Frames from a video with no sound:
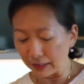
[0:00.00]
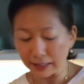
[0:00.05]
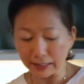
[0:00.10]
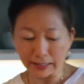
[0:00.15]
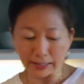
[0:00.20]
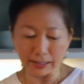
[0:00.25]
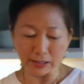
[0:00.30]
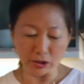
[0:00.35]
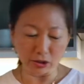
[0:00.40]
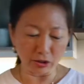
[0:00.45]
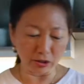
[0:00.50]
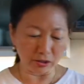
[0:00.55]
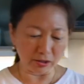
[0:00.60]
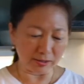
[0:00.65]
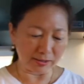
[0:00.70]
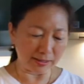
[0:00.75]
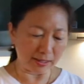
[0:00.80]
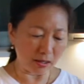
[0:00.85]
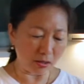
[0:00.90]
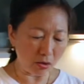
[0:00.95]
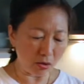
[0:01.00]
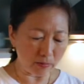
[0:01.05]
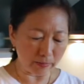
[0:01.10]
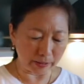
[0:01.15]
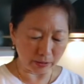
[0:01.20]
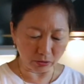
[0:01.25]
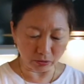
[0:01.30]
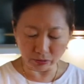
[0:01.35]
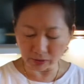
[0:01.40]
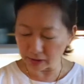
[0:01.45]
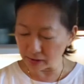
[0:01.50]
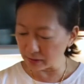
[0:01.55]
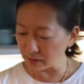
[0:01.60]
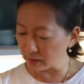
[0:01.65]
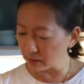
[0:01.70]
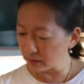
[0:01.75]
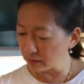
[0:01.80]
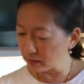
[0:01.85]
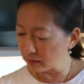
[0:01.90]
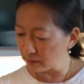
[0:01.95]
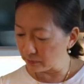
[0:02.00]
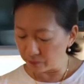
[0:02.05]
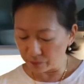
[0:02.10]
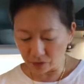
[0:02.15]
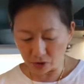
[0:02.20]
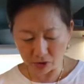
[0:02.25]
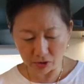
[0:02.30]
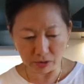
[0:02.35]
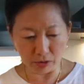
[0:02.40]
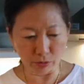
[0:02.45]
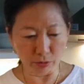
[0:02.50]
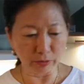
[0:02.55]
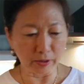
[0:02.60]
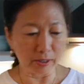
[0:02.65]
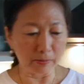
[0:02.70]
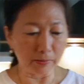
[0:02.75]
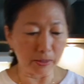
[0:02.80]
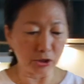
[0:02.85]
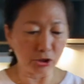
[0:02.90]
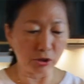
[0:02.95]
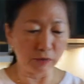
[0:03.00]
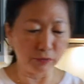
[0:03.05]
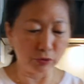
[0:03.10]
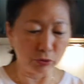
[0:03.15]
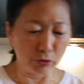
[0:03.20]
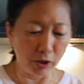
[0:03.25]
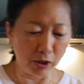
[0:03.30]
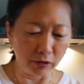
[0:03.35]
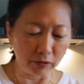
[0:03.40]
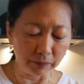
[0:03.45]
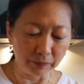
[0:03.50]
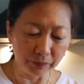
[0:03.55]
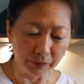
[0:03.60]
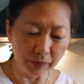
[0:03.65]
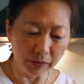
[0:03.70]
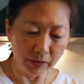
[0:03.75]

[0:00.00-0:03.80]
and you're gonna say, oh my goodness, doesn't look that much after all.